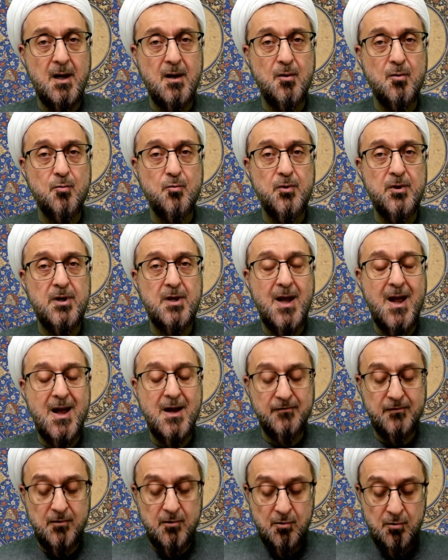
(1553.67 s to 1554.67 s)
we
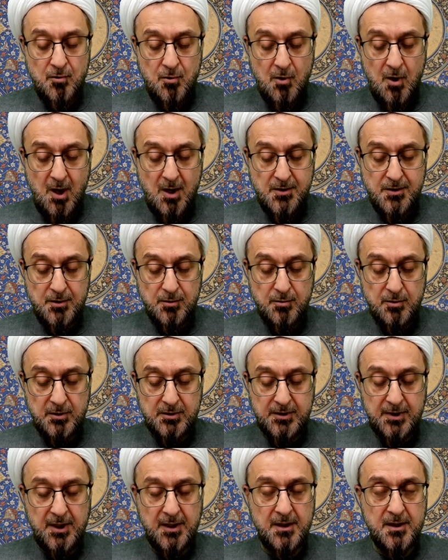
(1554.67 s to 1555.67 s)
have no other
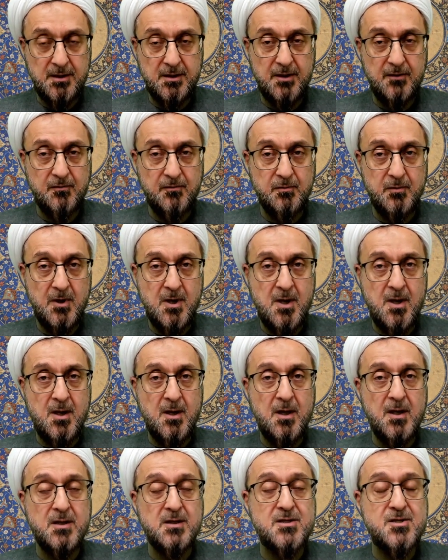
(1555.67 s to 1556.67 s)
alternative.
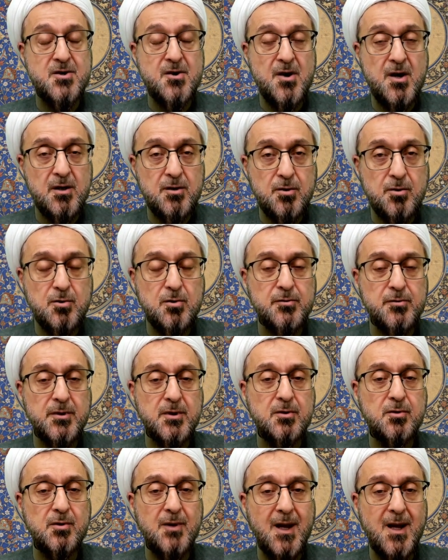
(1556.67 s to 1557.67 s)
It's not going
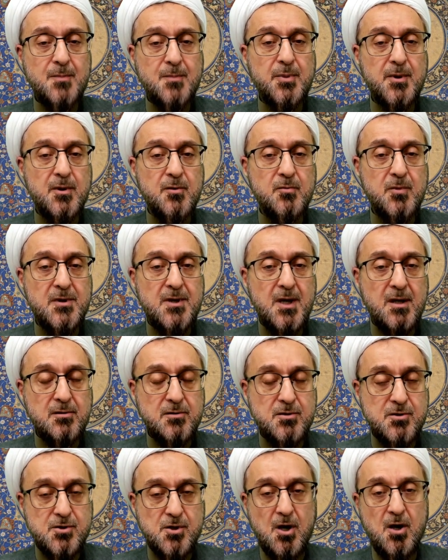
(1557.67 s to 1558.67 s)
to happen
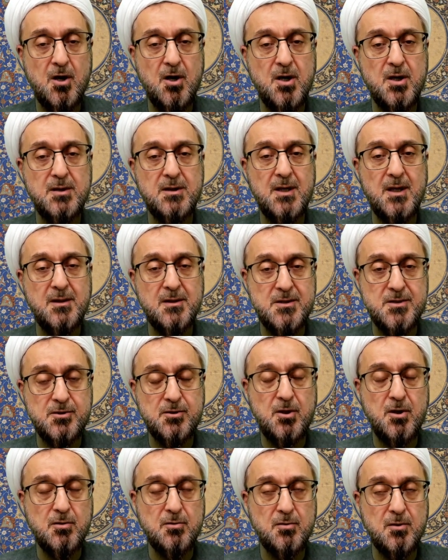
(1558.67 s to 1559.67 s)
without jihad and a
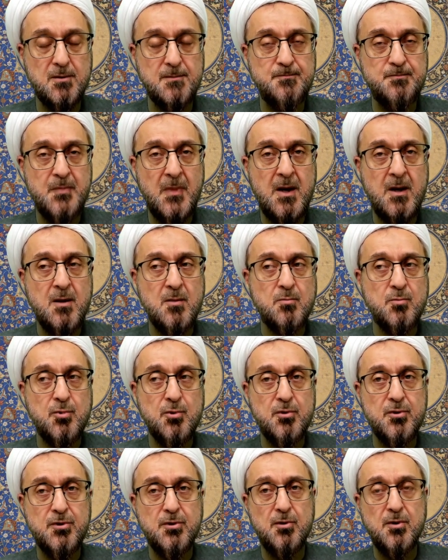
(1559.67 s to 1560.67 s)
struggle,
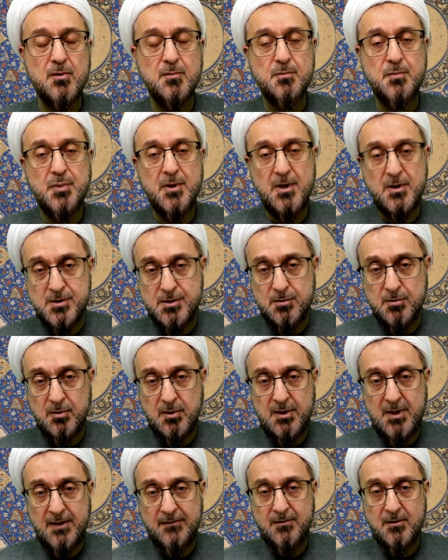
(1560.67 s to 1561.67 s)
both on personal
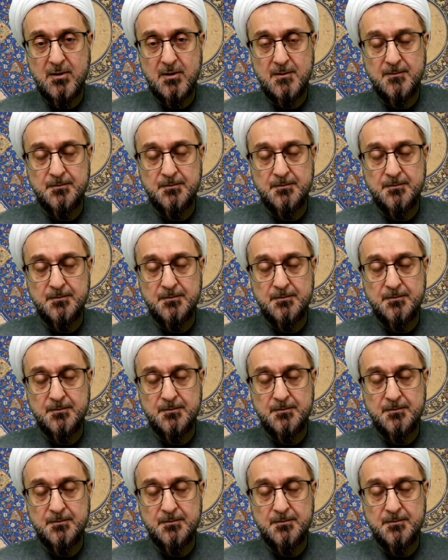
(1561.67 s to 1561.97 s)
level,